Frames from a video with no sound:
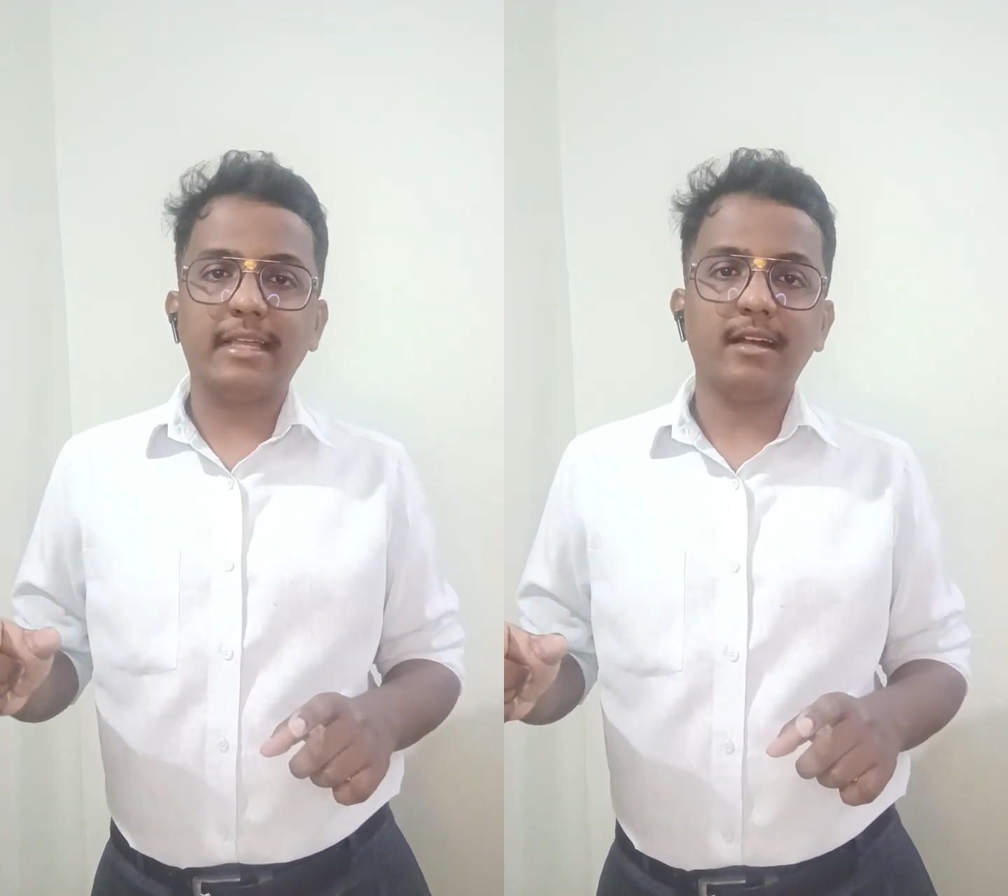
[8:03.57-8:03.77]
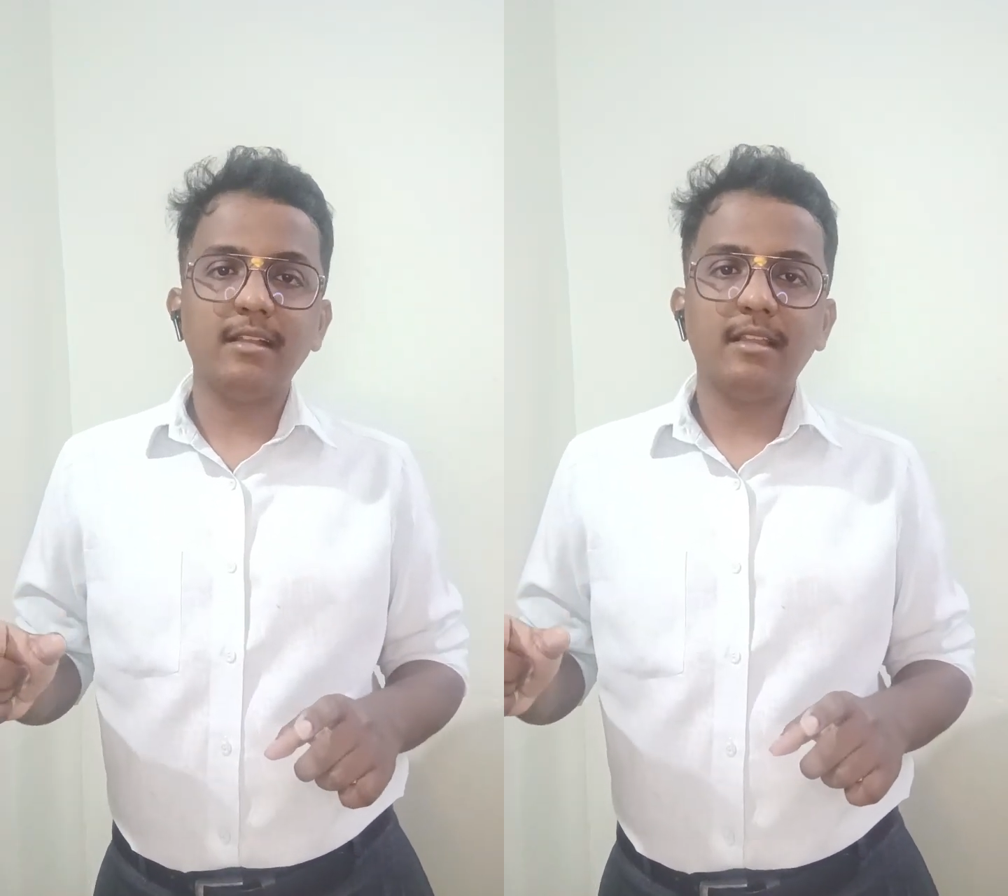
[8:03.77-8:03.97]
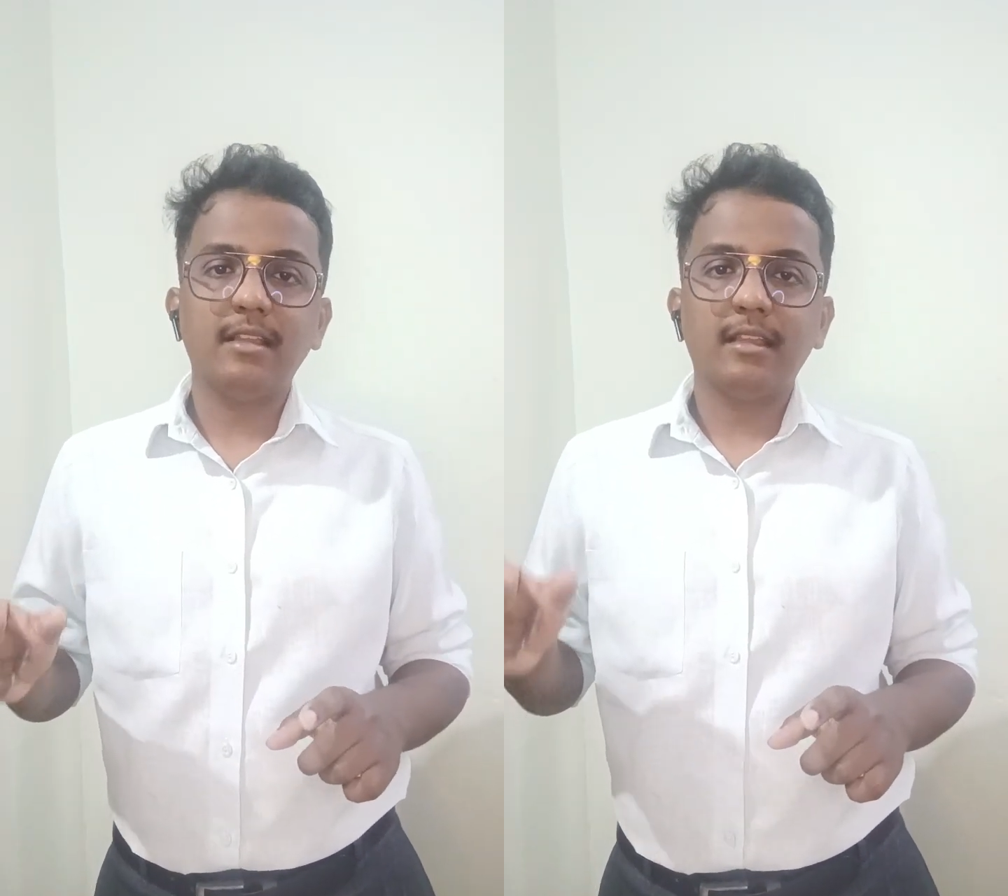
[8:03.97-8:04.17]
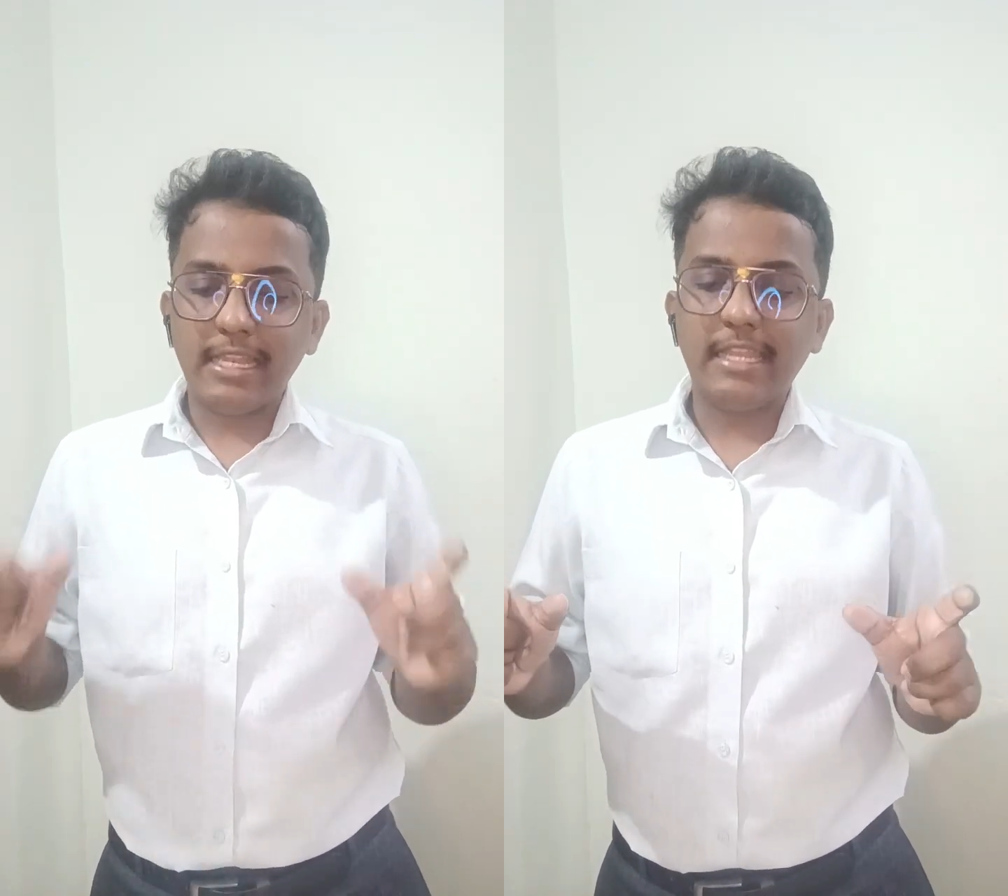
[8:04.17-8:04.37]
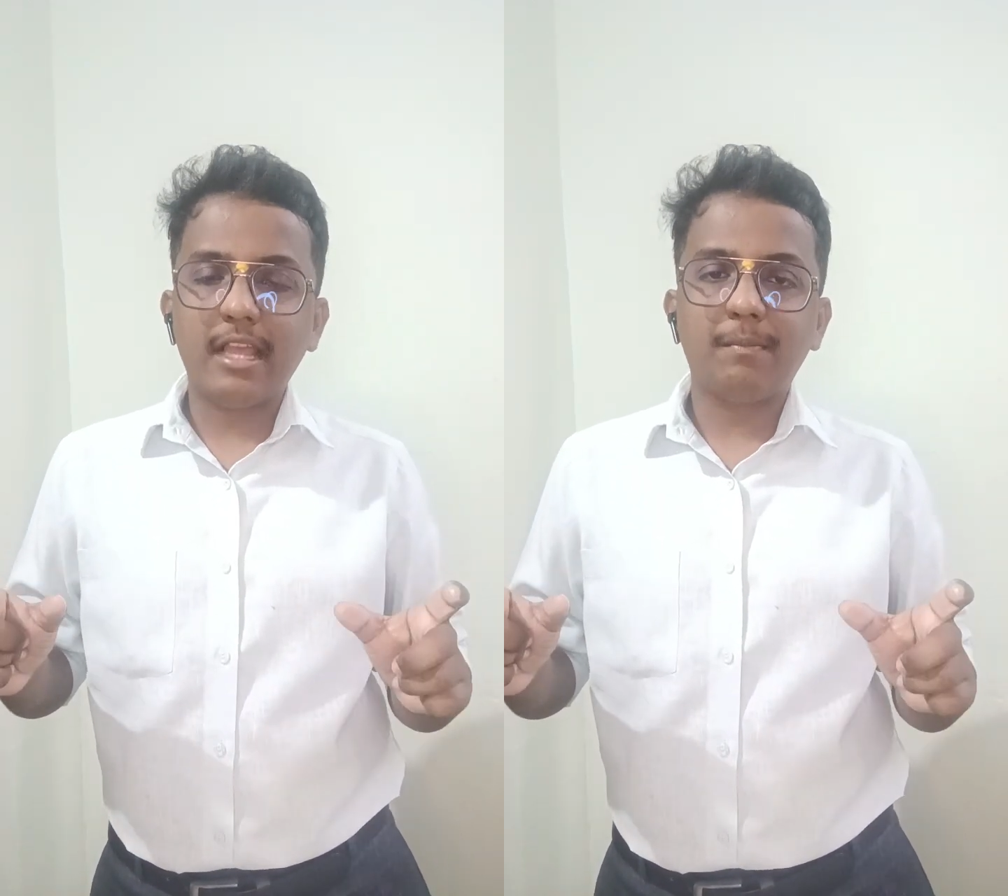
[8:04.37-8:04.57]
the
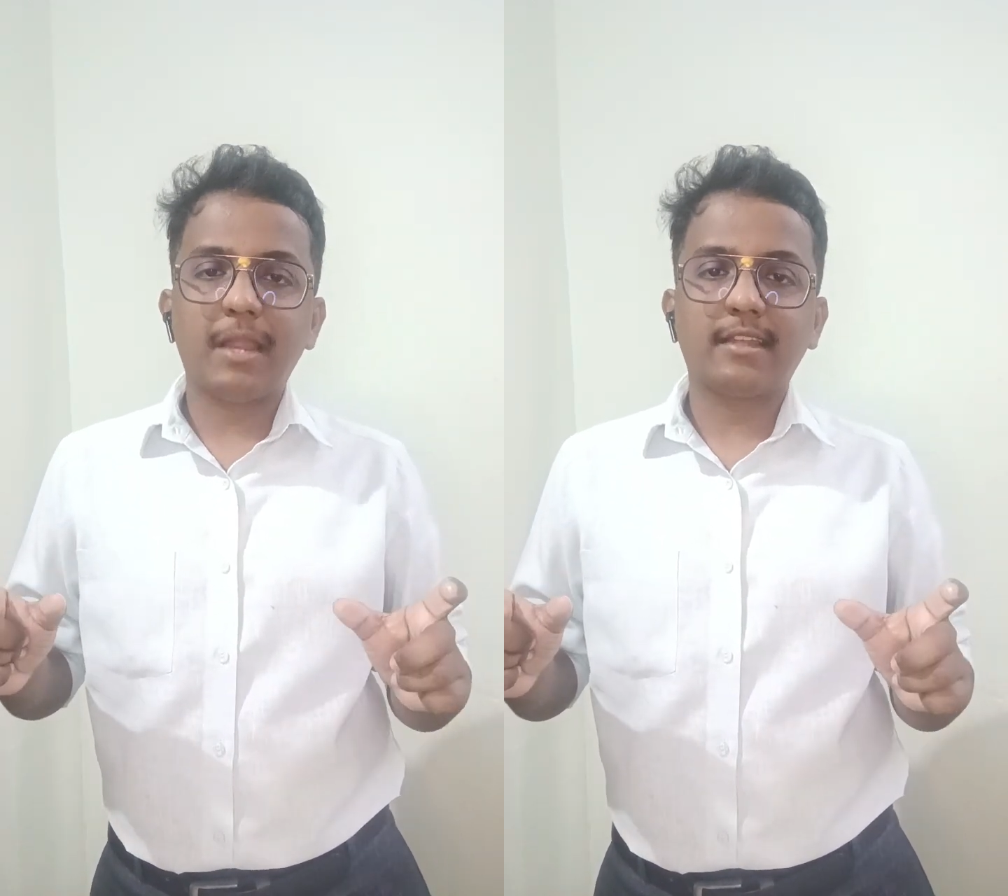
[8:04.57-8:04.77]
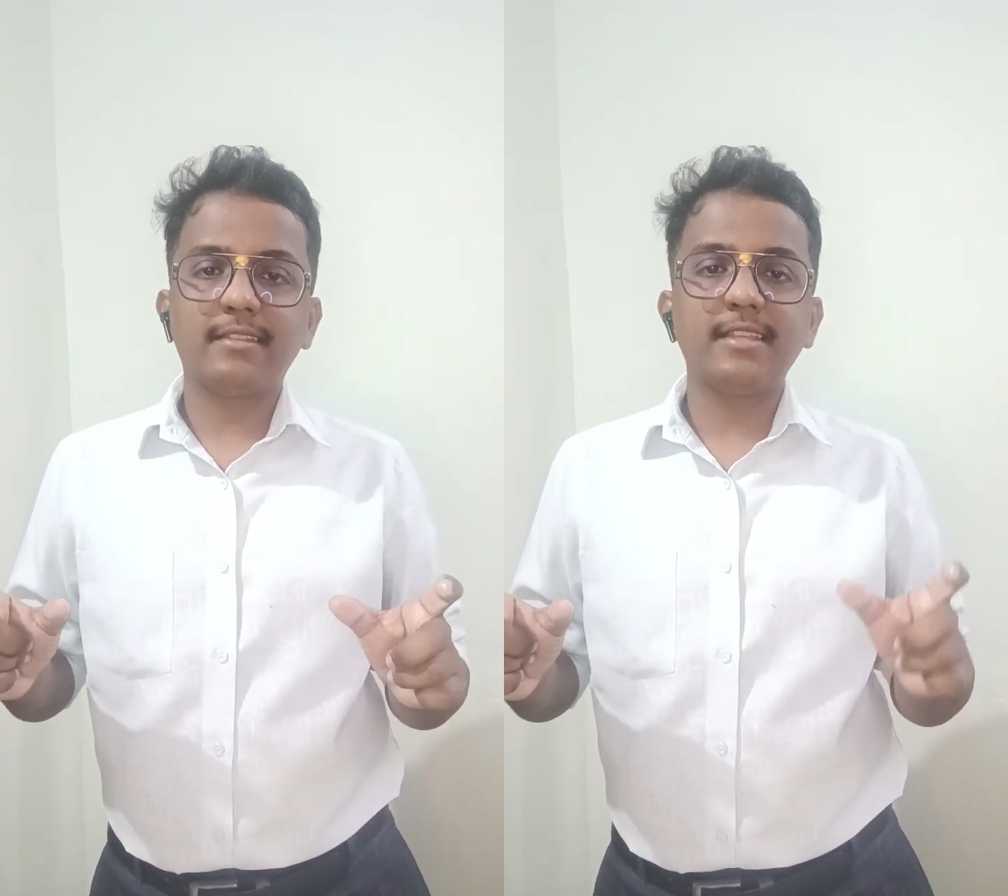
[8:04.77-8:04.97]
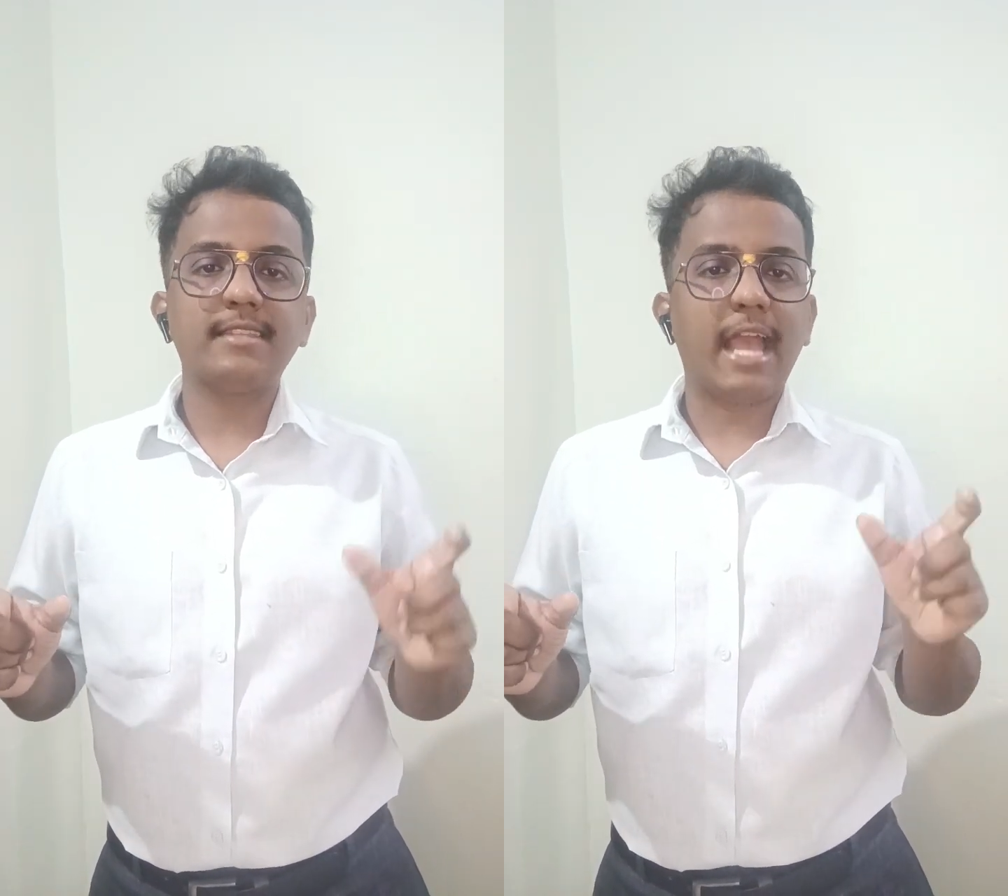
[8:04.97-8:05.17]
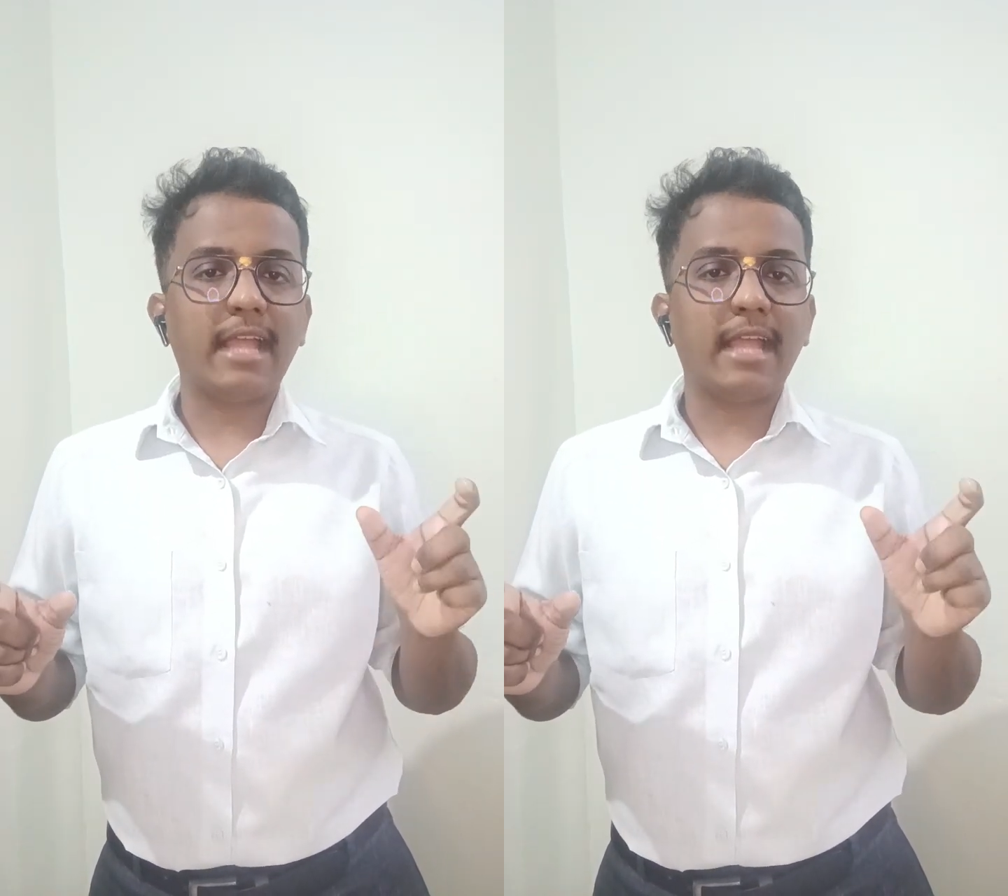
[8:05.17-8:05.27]
clinical practices